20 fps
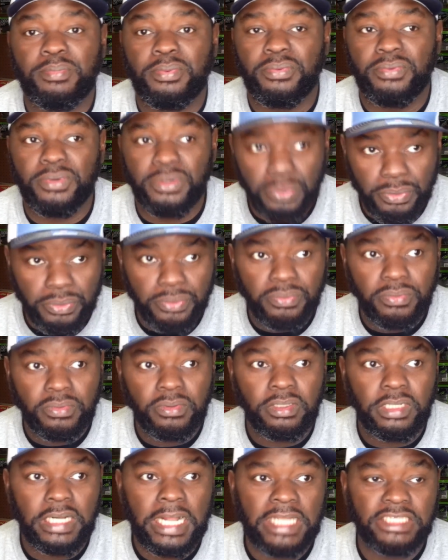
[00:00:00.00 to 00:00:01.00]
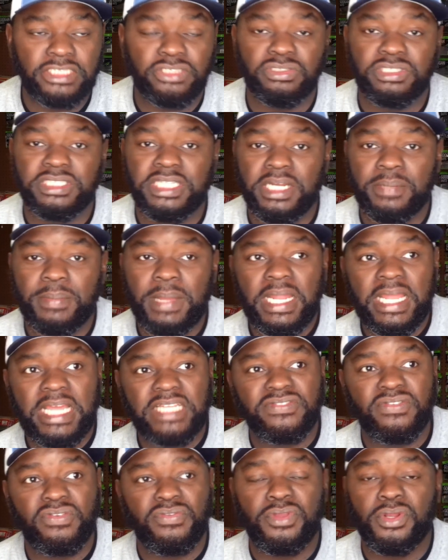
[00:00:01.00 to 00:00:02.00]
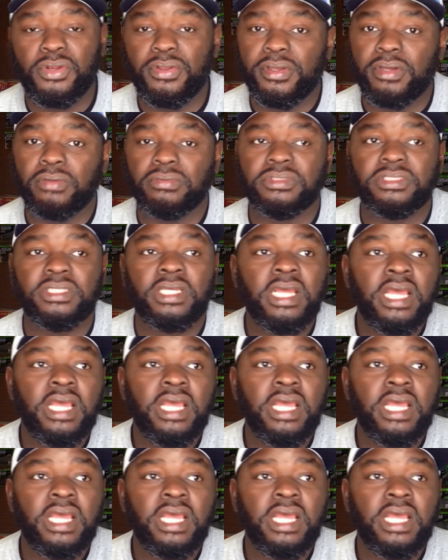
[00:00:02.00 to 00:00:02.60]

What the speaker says: brutal, as you've seen in my last few videos.